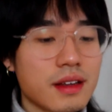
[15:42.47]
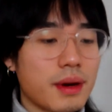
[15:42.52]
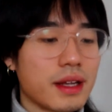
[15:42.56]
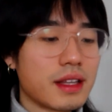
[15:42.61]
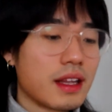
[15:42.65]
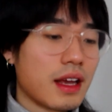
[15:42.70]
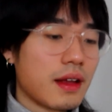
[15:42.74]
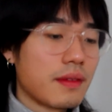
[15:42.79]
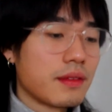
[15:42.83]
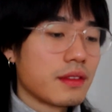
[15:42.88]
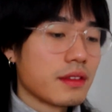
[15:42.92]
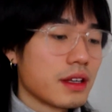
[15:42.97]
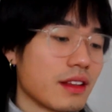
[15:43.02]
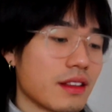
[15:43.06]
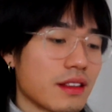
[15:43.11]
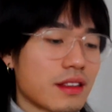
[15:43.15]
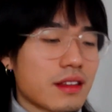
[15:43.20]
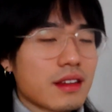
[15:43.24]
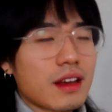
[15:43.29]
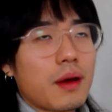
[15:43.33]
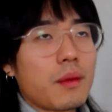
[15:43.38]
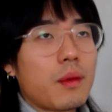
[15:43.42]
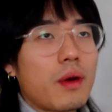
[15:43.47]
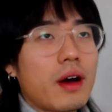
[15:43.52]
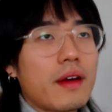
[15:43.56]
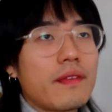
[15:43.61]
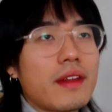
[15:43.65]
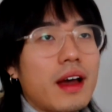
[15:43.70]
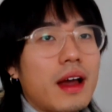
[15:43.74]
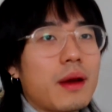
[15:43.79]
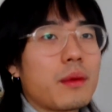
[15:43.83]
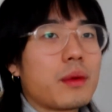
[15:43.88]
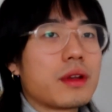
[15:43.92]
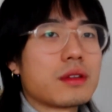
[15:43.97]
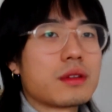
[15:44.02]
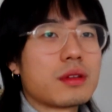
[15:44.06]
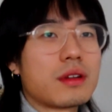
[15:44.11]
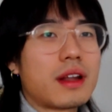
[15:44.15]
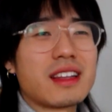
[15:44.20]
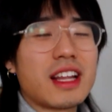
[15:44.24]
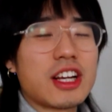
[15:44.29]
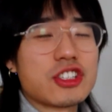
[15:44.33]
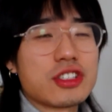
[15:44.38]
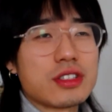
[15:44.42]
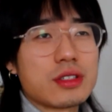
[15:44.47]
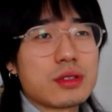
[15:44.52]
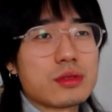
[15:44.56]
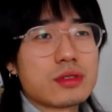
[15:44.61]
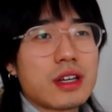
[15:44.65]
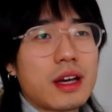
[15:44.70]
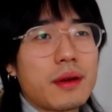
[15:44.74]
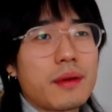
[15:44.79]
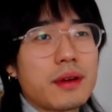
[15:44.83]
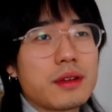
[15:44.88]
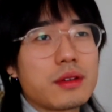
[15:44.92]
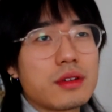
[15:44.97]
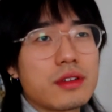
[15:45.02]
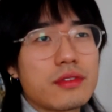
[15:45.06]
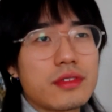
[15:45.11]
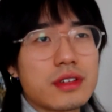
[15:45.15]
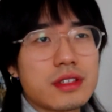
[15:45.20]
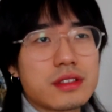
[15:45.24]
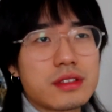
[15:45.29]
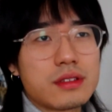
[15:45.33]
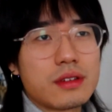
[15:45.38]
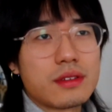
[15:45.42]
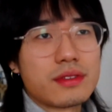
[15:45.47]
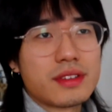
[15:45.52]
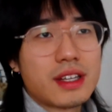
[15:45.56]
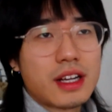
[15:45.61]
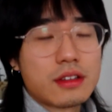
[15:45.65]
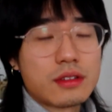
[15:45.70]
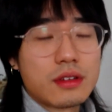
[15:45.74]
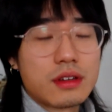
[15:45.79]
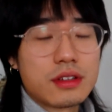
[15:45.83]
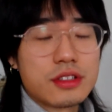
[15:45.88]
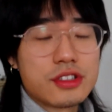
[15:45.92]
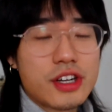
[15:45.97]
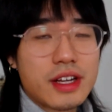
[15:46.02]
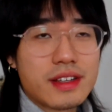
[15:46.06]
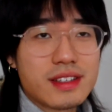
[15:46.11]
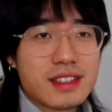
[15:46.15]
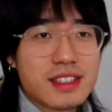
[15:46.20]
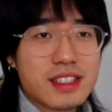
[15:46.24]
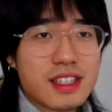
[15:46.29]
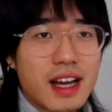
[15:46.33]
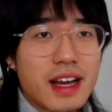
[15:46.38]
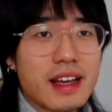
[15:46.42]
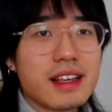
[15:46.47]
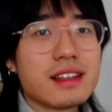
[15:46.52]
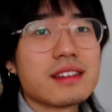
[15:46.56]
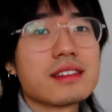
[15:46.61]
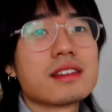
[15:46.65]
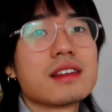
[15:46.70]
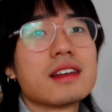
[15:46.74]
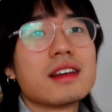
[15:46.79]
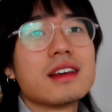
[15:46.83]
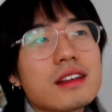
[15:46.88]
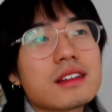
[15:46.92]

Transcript: But then in Taiwan, I went to the National Taiwan University of Technology and Science.